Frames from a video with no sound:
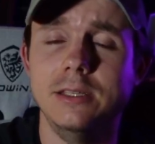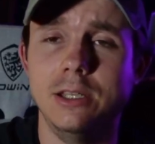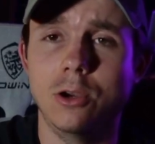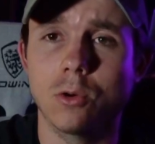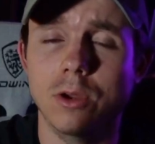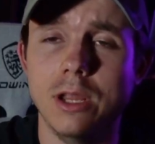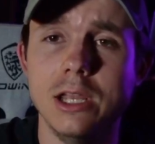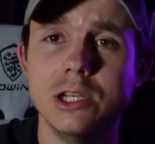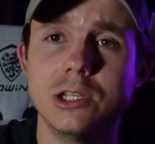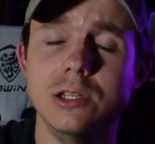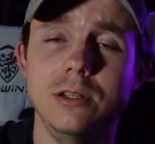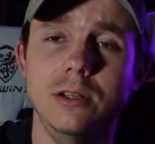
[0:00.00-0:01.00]

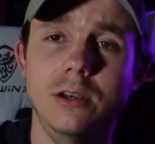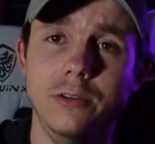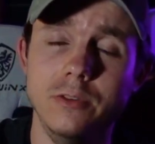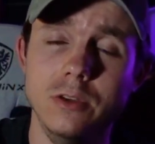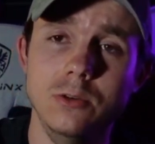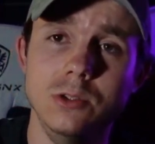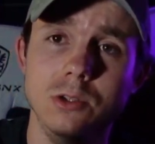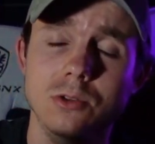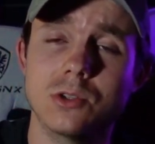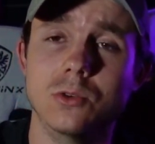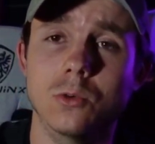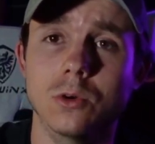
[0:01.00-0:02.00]
creation of user
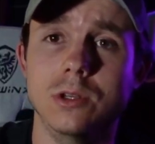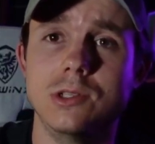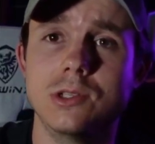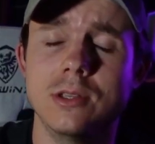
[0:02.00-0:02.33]
stories.